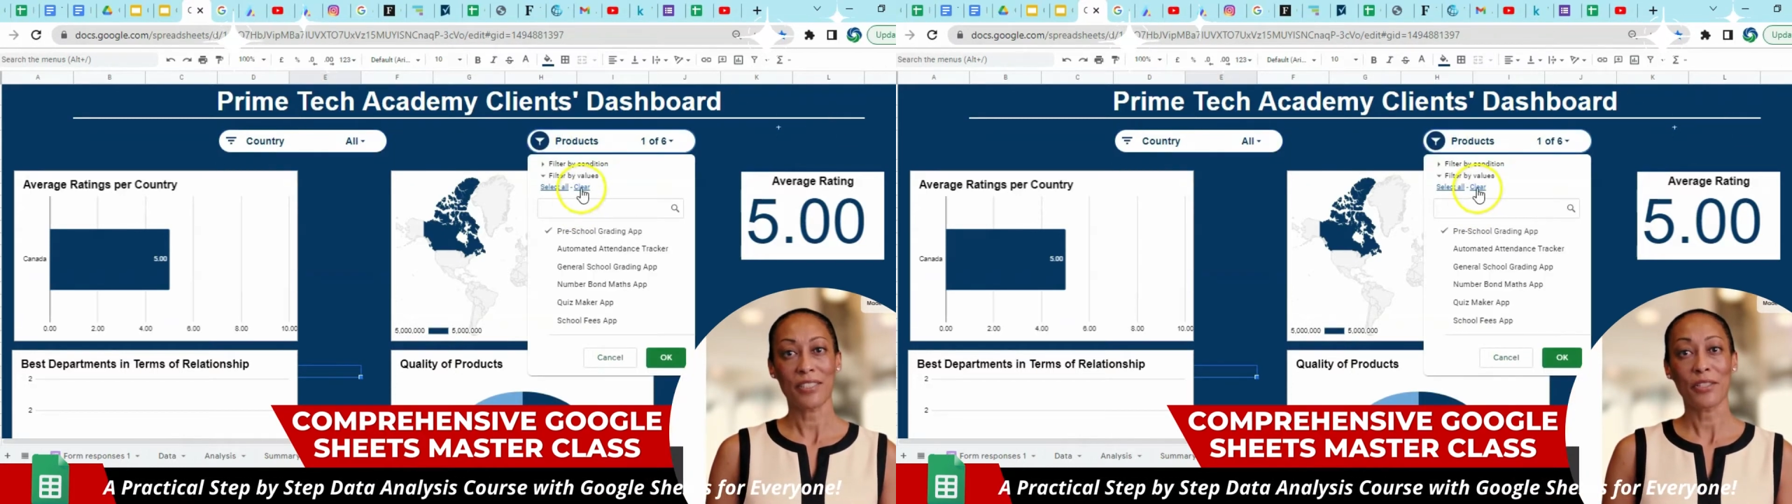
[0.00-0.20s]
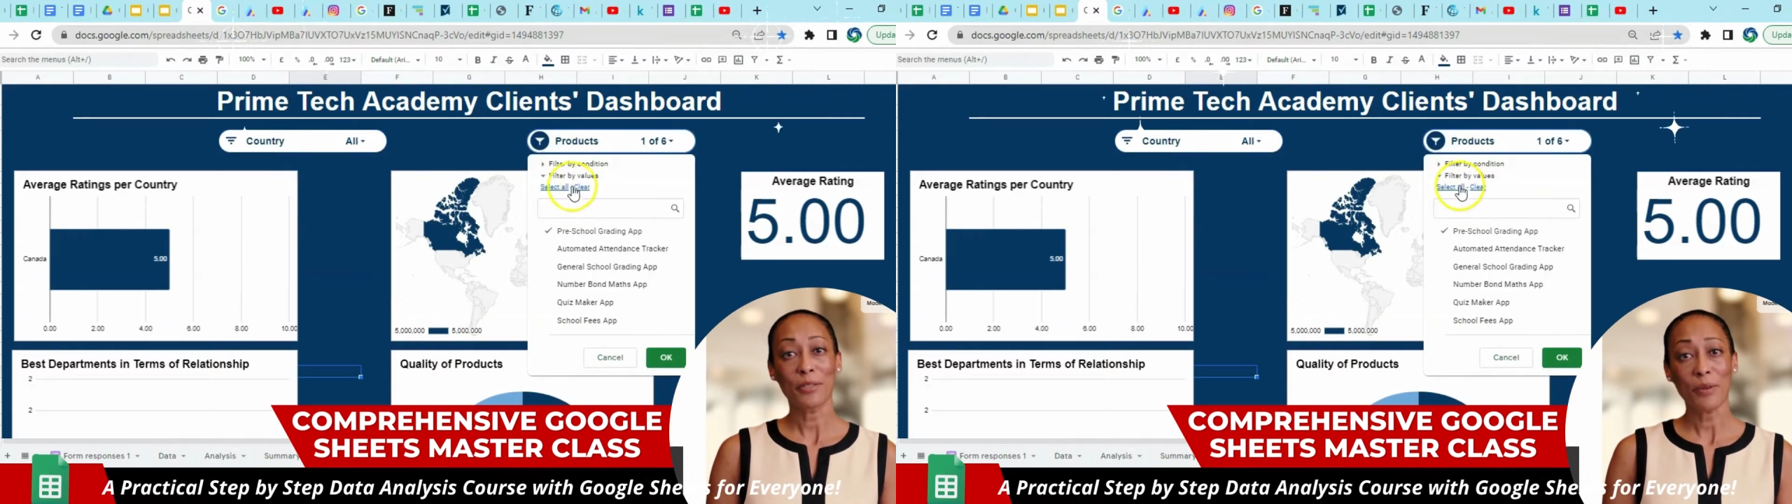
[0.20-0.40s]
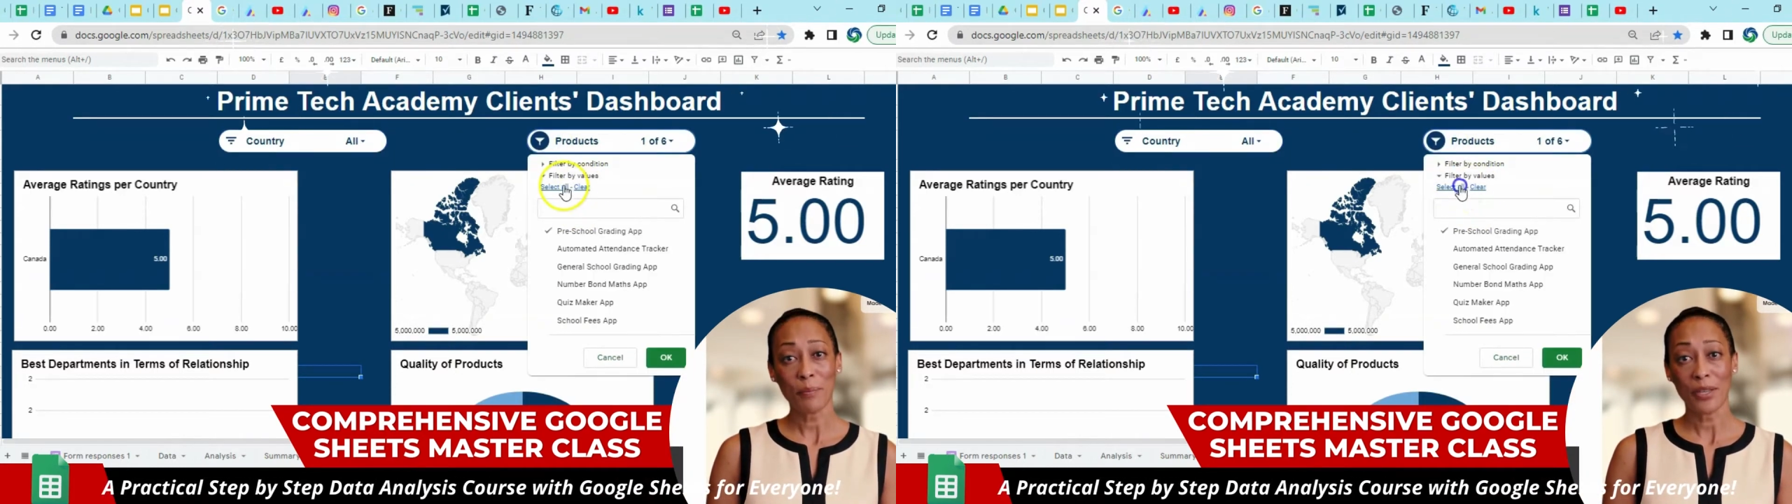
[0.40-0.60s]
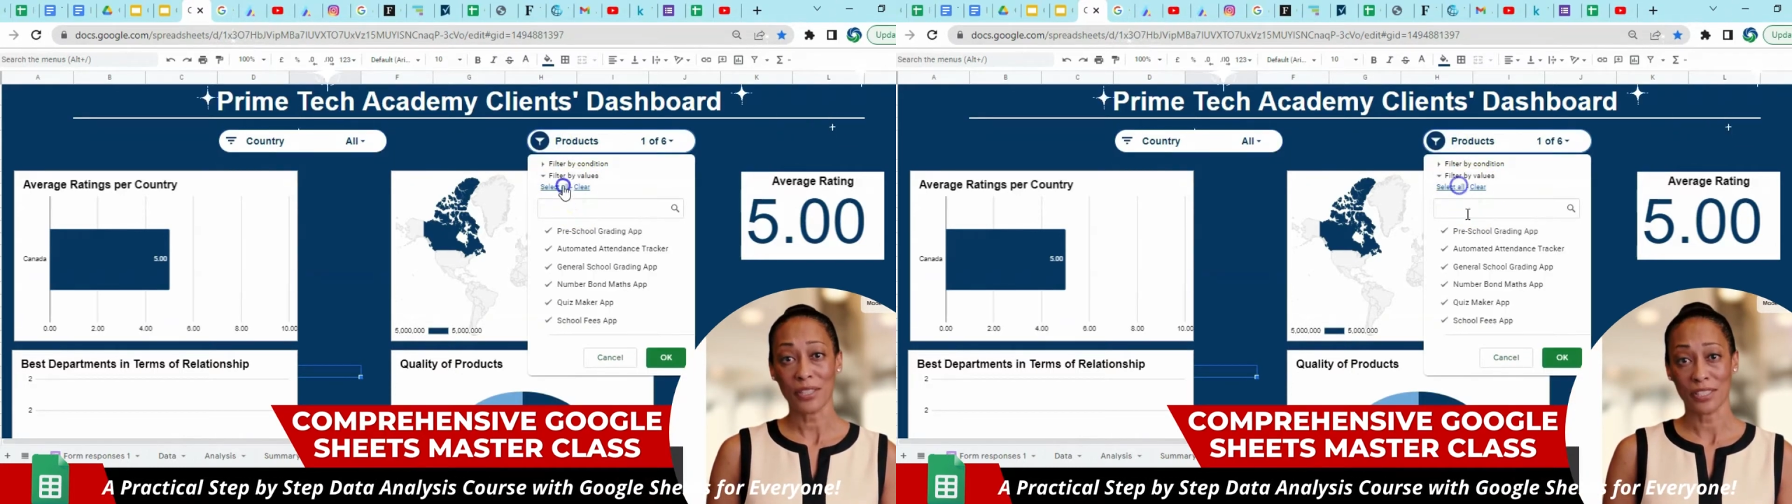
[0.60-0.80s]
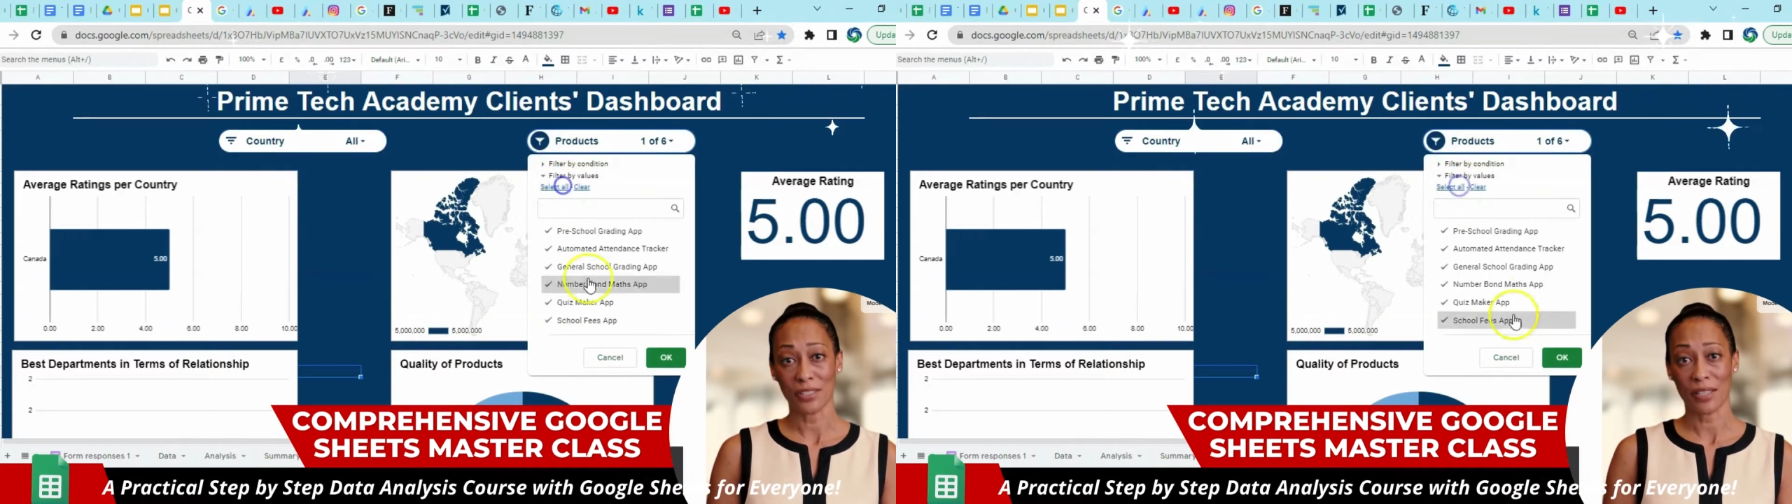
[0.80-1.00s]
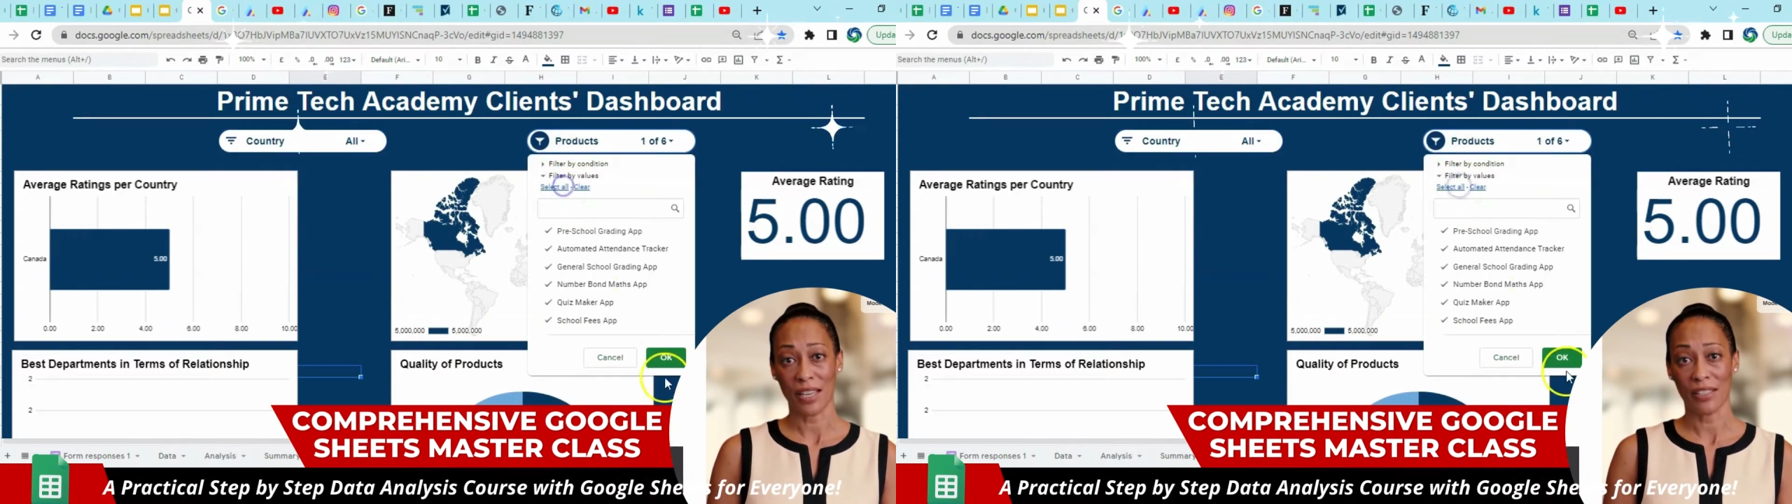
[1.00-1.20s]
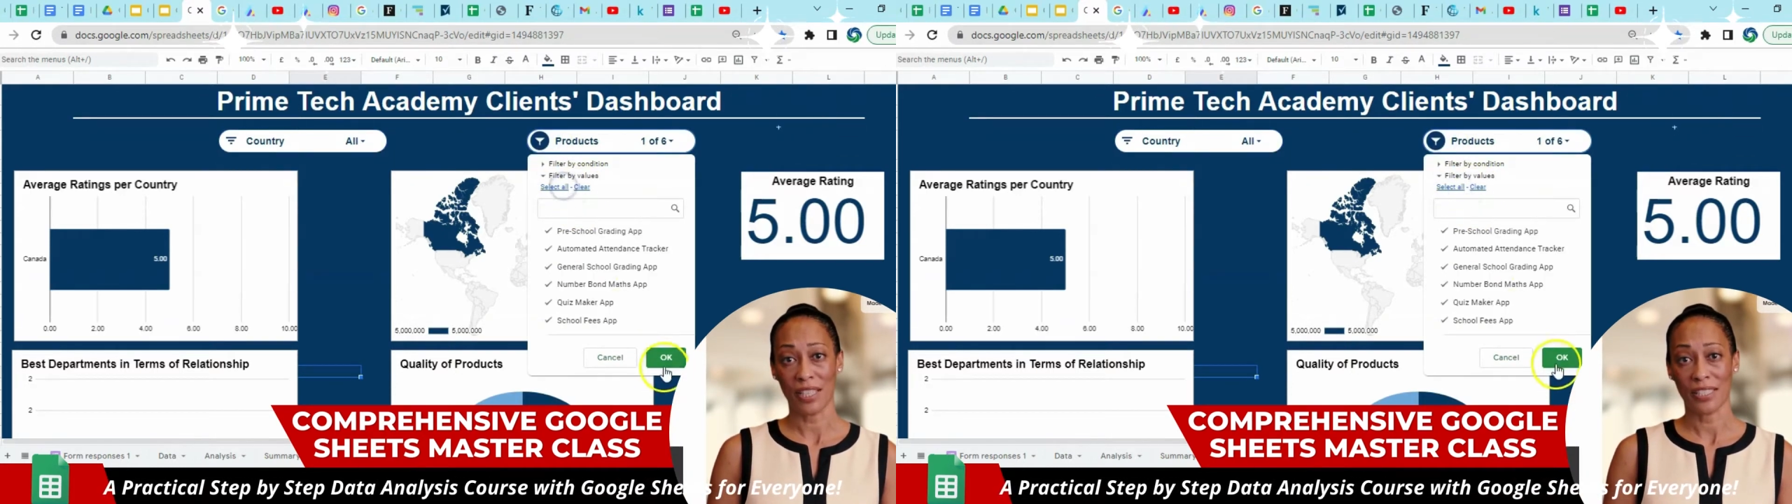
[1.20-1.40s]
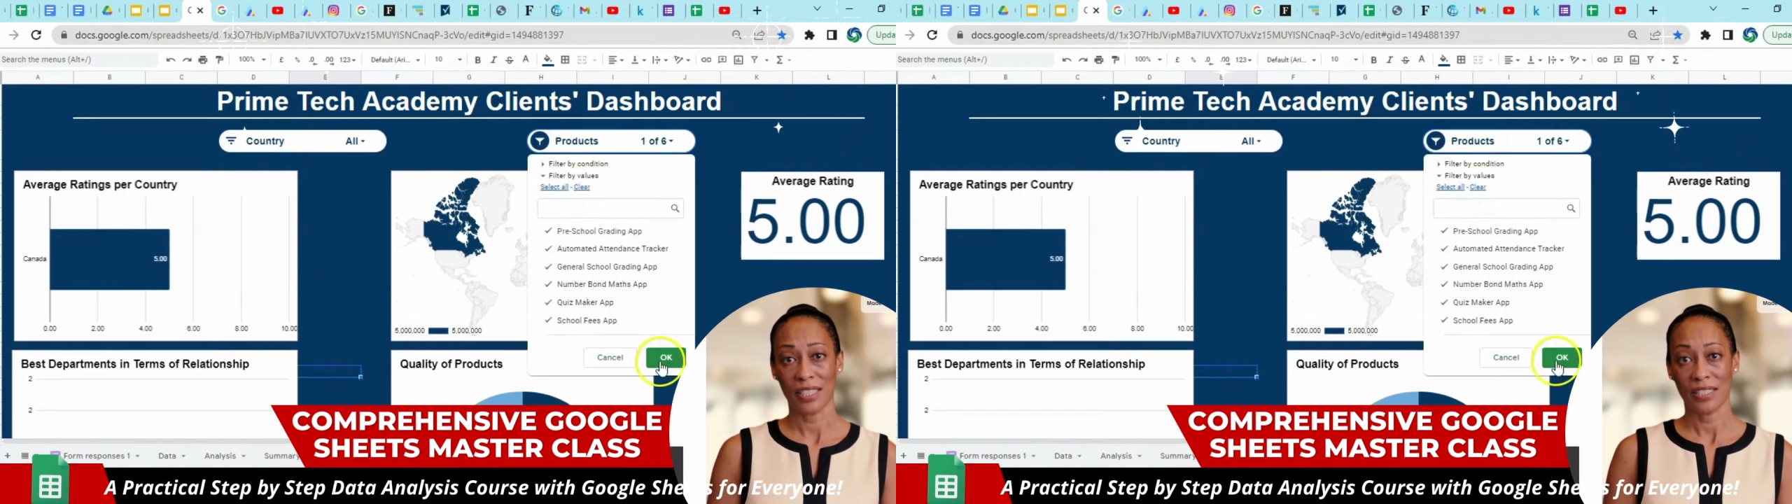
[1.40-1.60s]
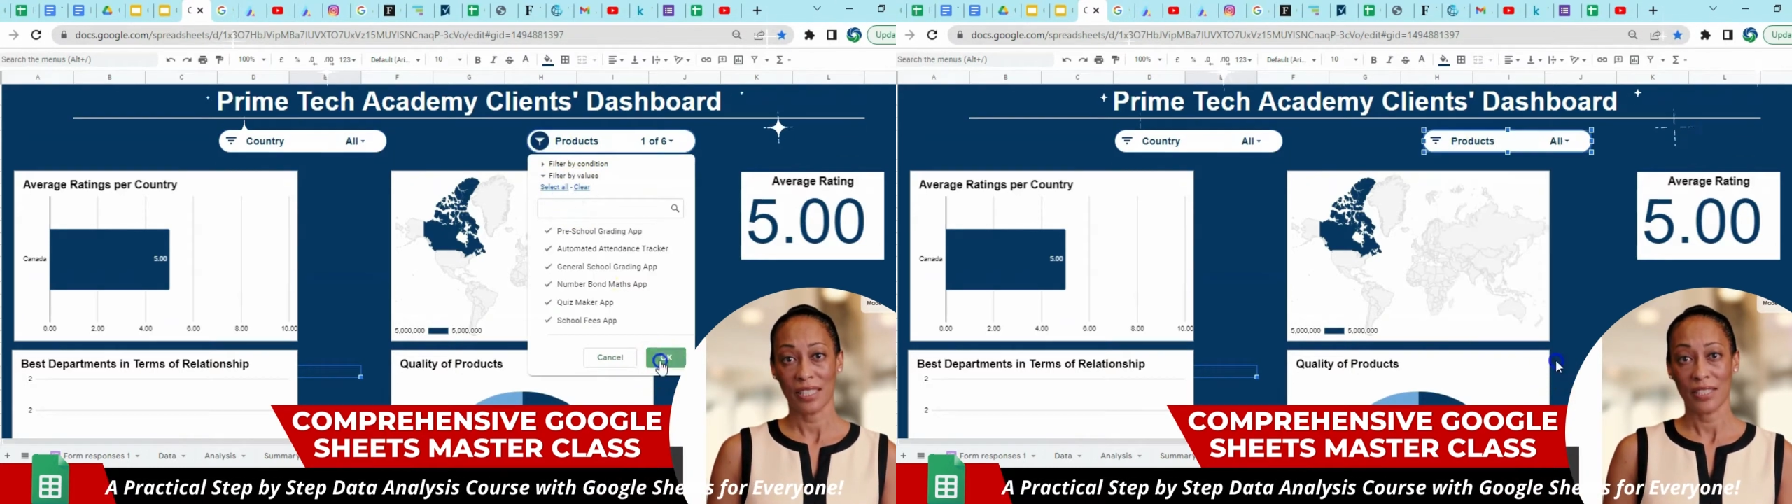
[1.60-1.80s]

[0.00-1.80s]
use formulas to analyze it,